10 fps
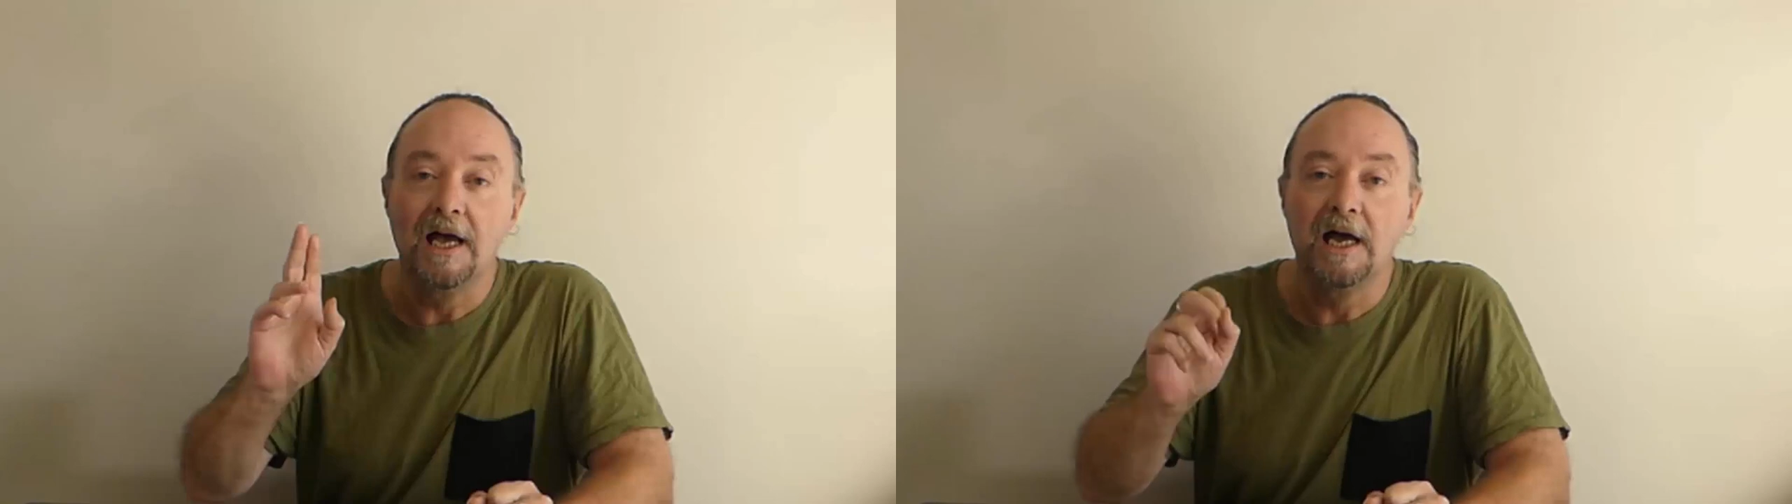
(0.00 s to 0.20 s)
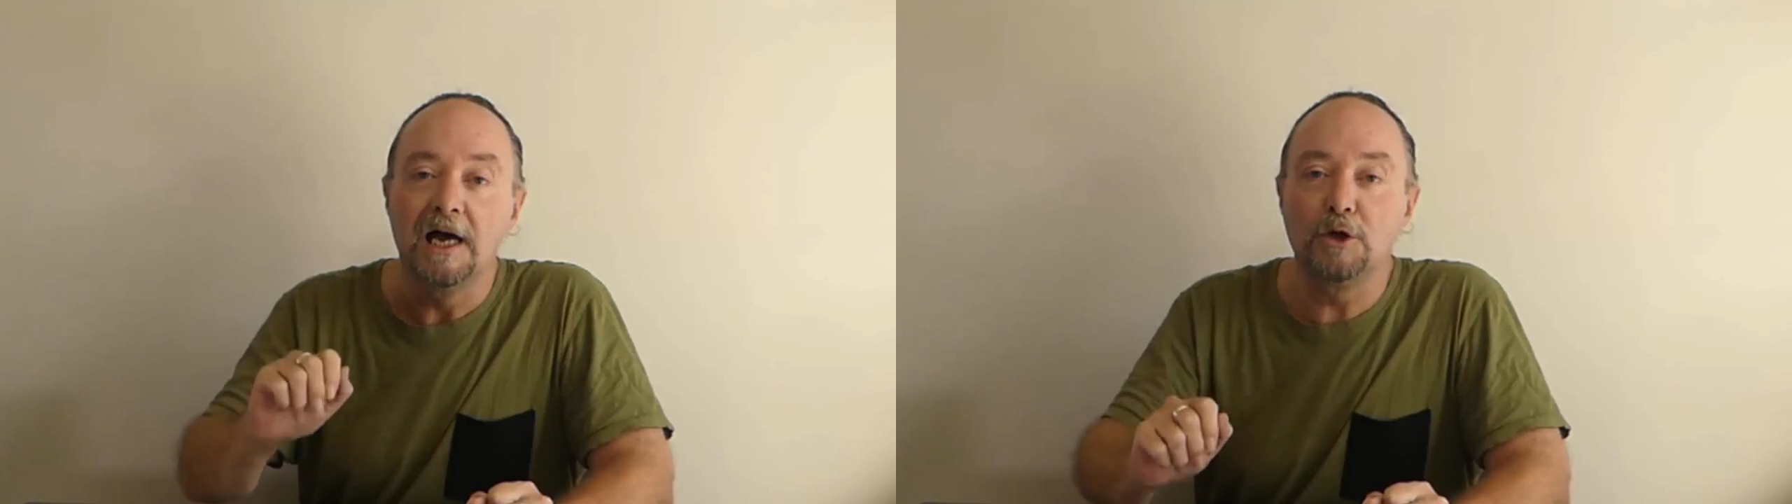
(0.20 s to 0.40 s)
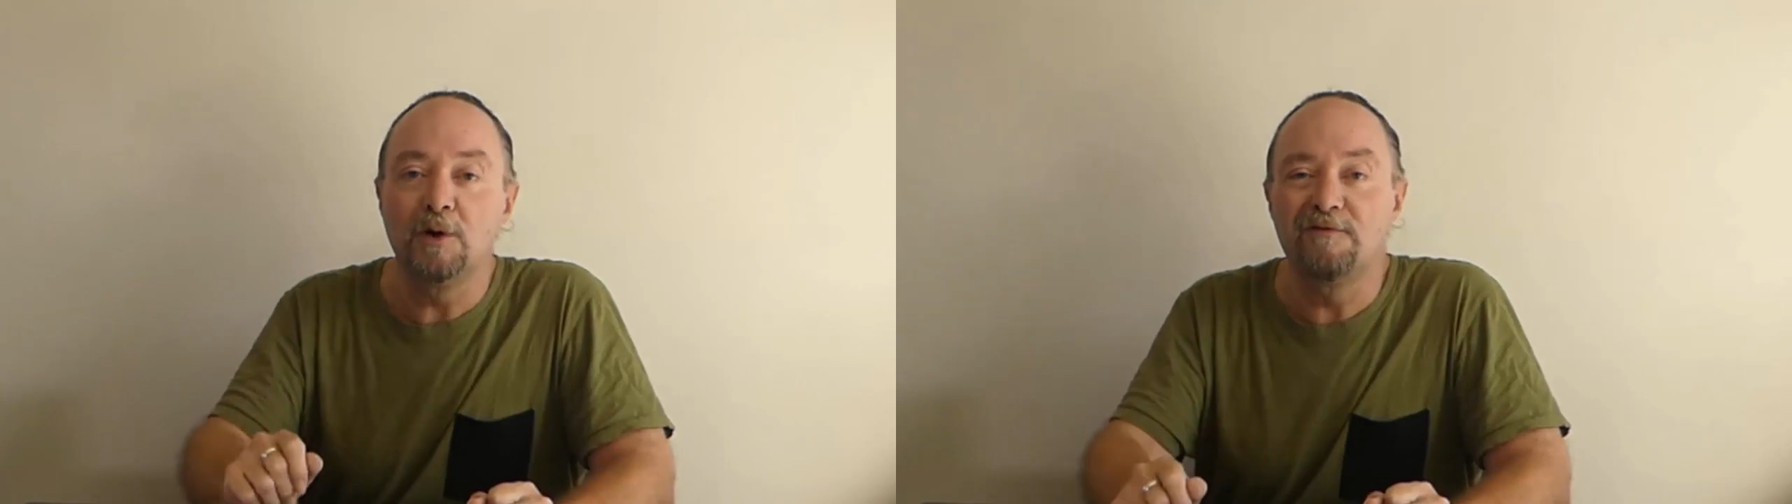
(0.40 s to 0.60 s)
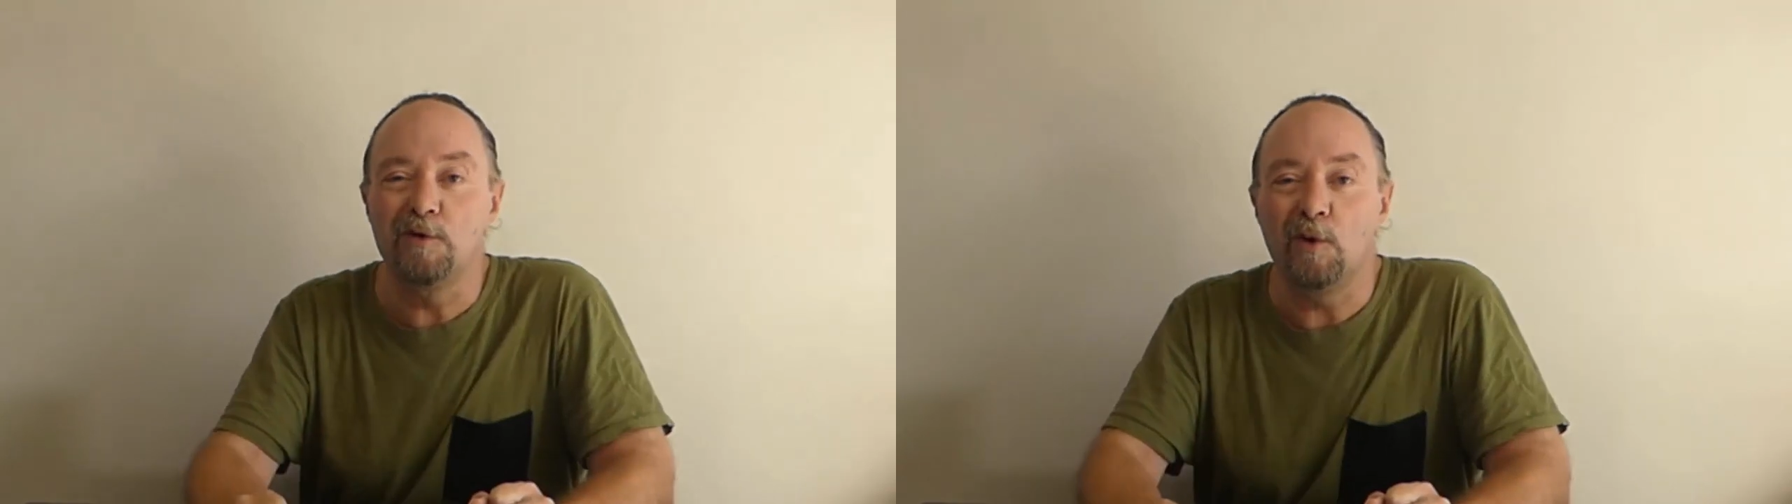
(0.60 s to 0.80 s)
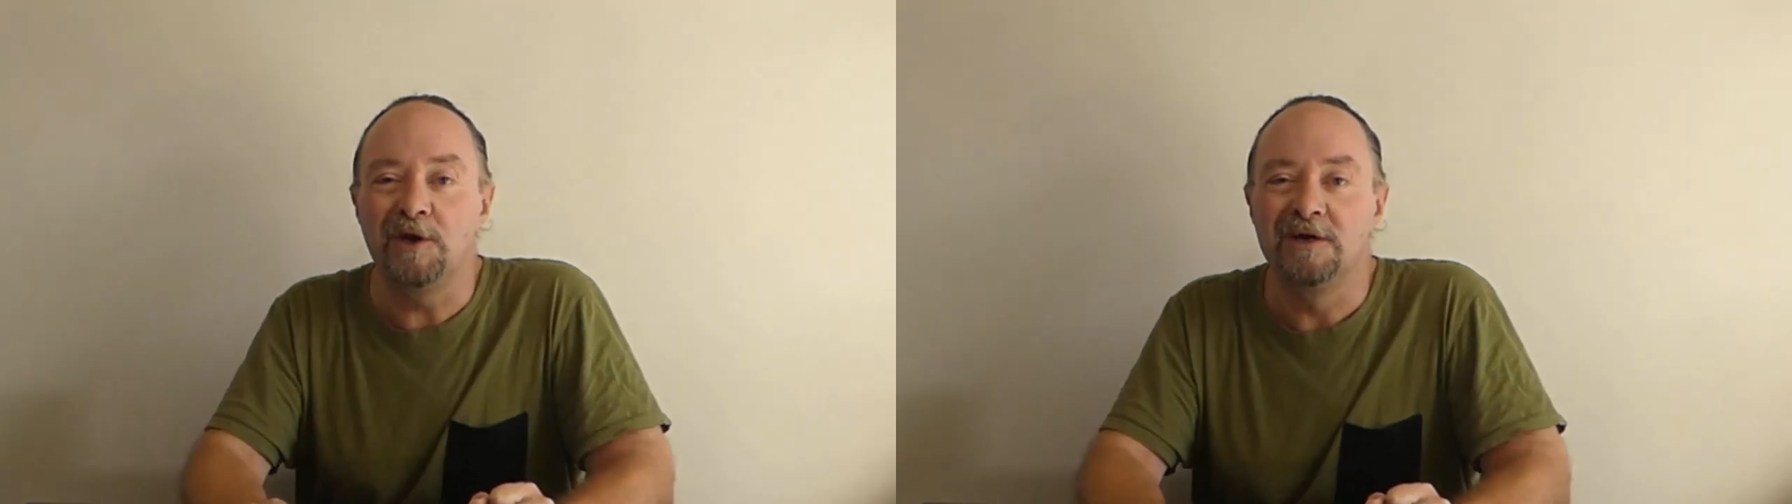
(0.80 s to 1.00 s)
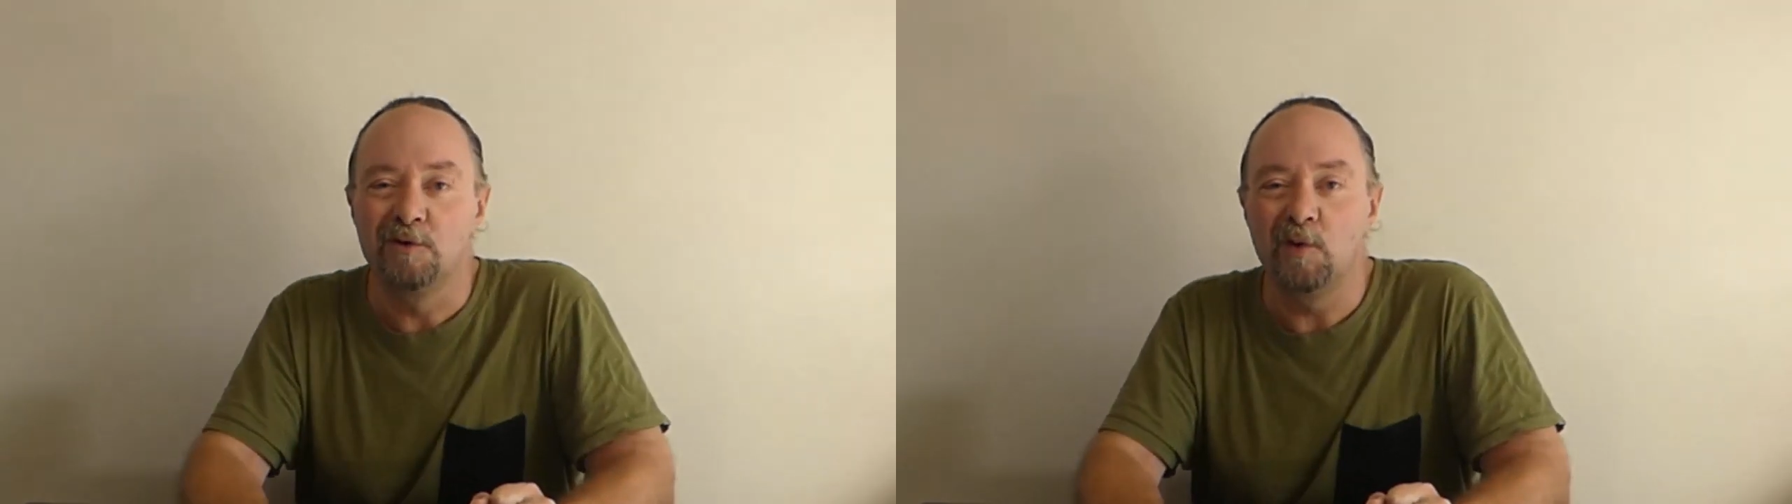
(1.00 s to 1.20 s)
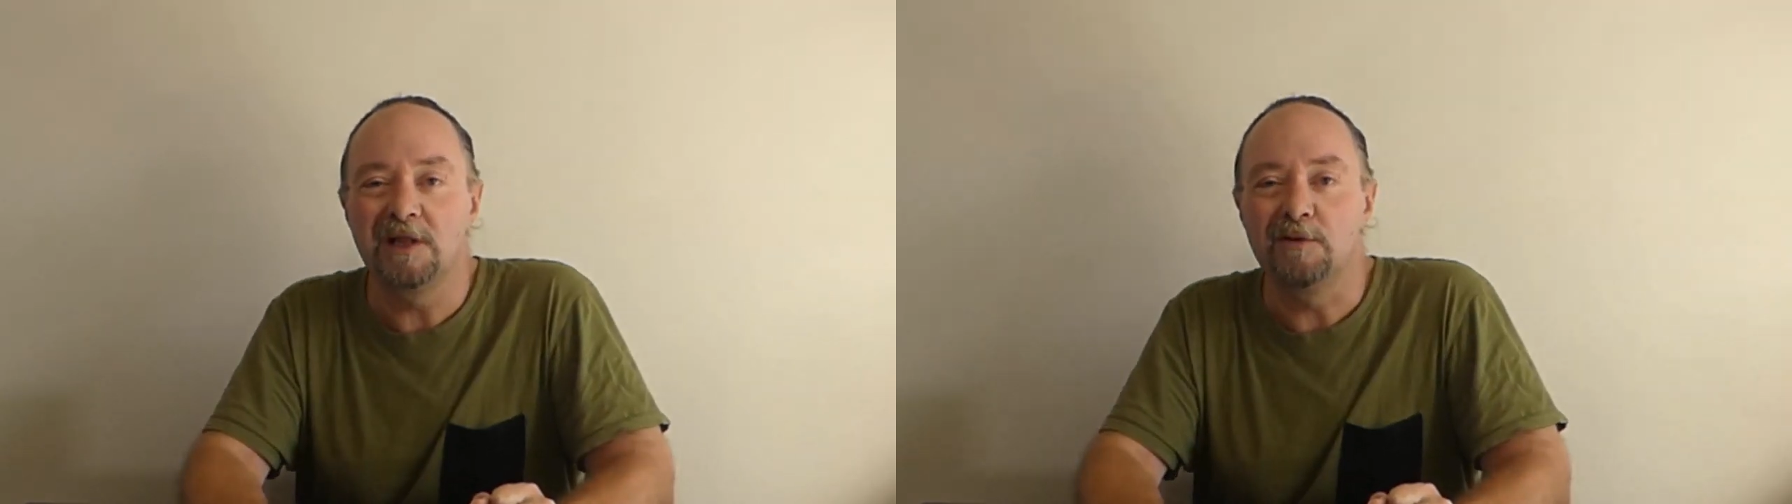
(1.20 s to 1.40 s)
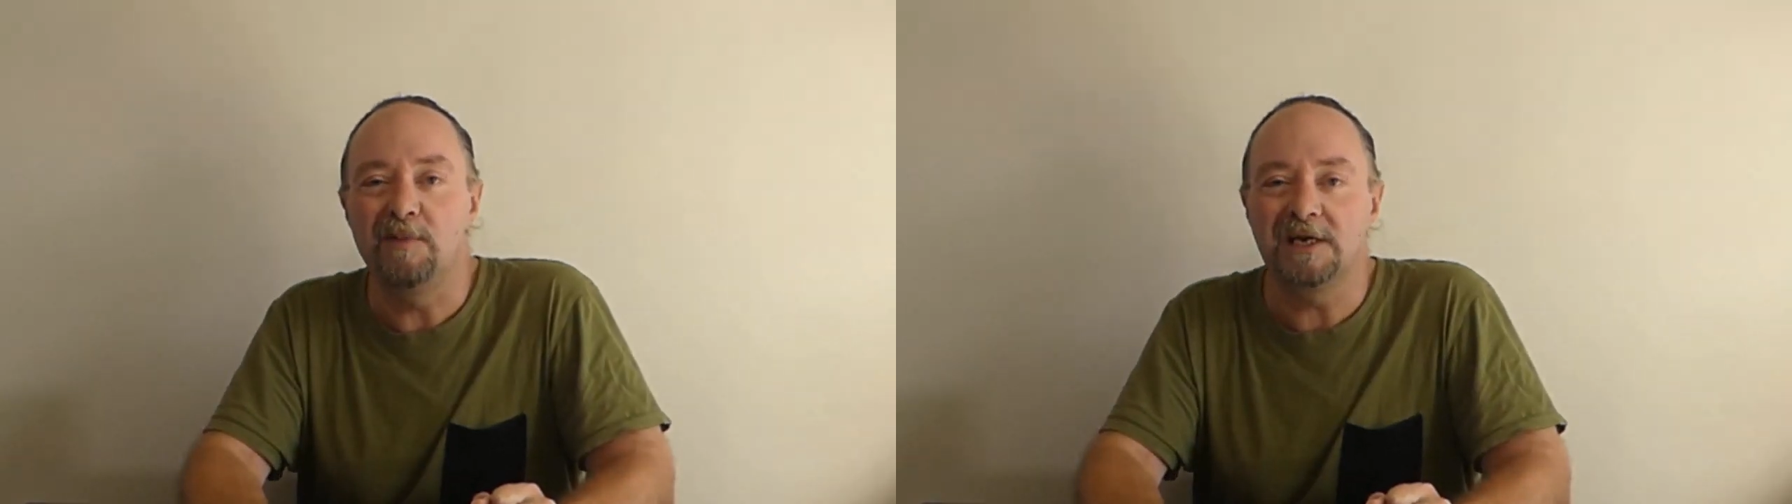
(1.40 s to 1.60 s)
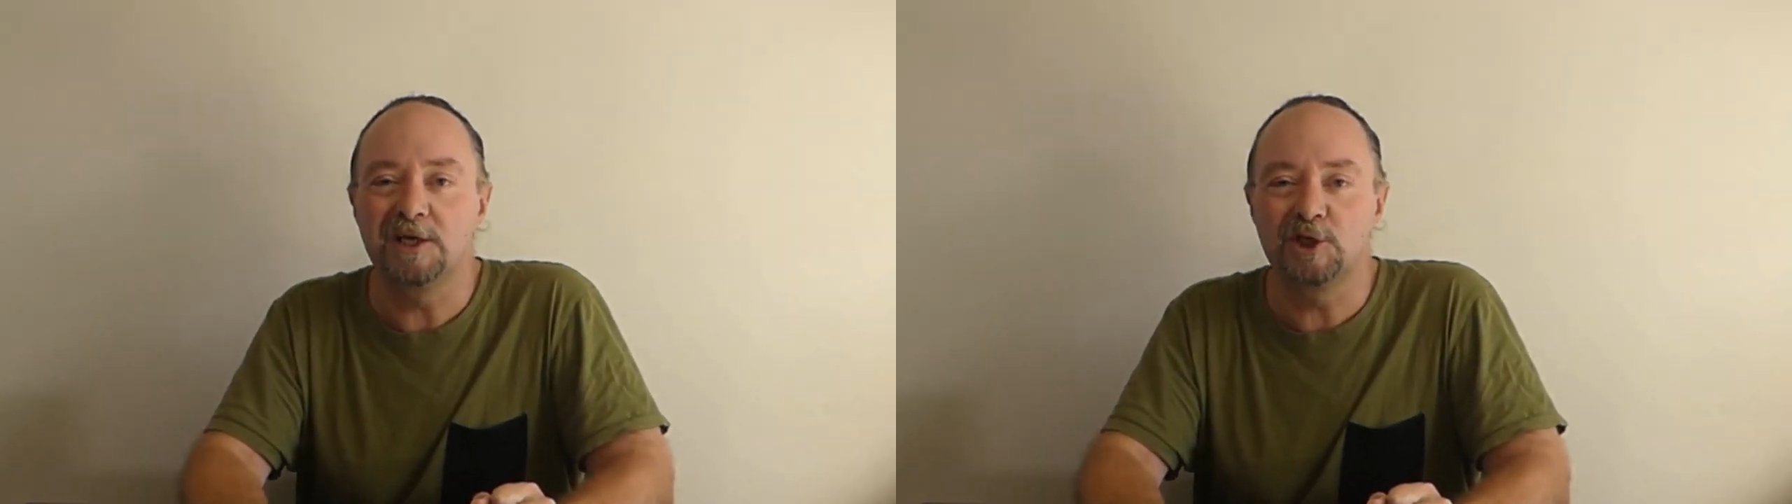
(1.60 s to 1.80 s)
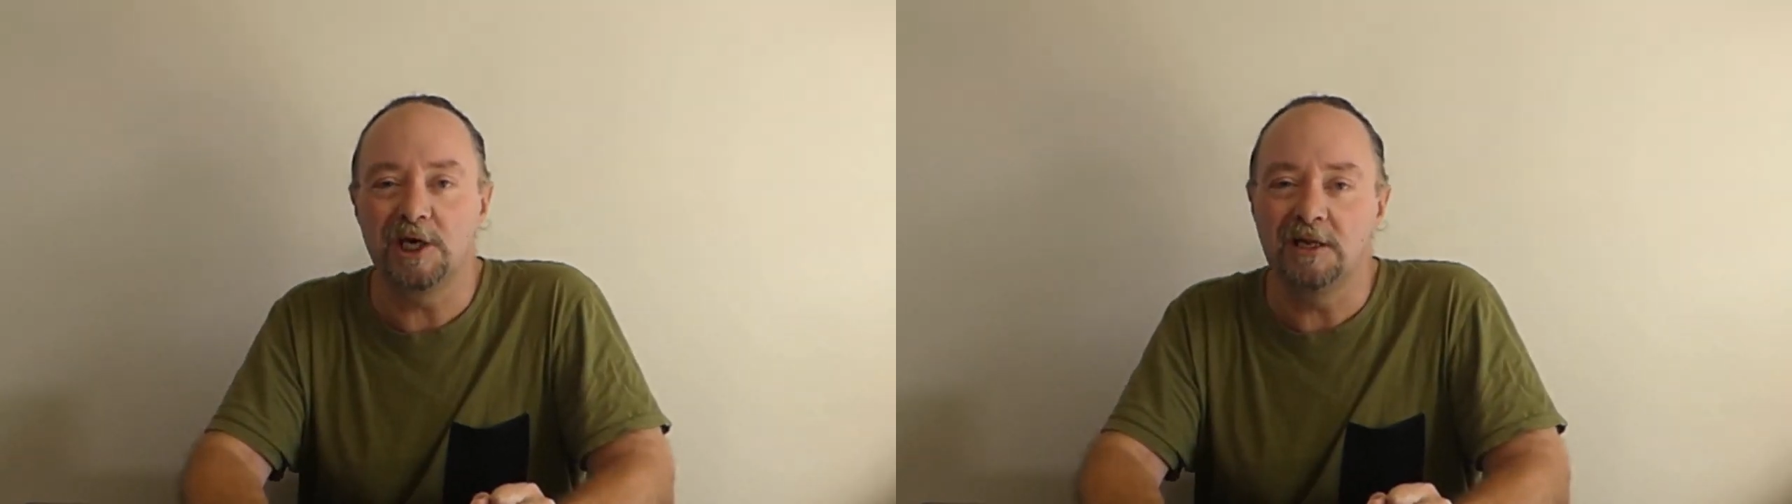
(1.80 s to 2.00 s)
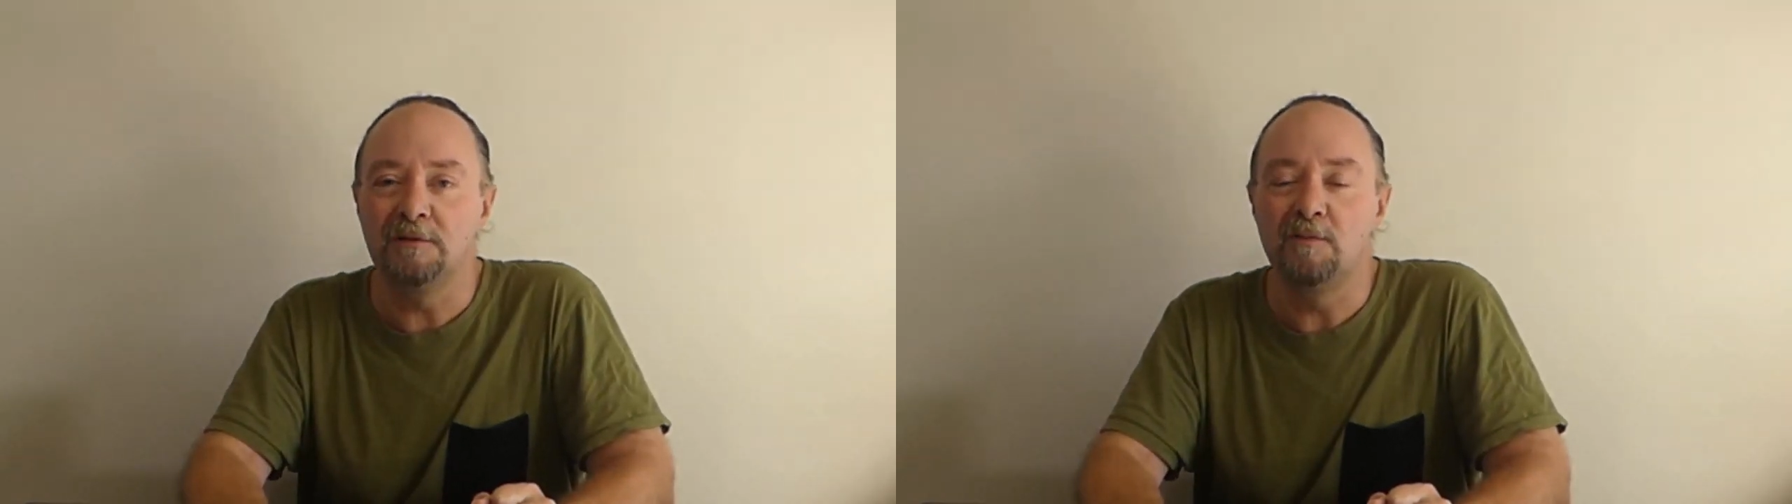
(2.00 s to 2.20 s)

Hello everyone, welcome back to the channel.